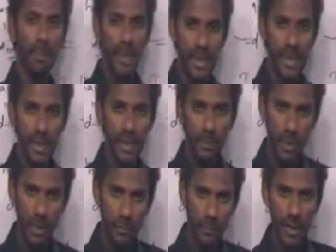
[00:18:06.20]
present
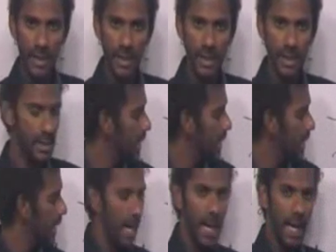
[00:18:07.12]
perfect tense,
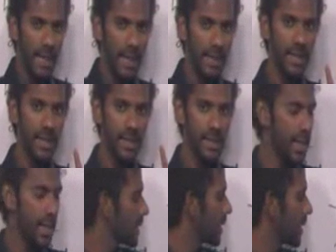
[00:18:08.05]
and in this
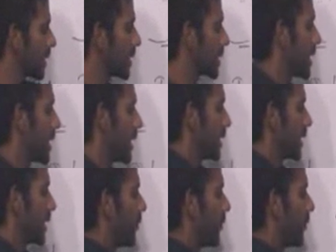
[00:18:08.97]
sentence the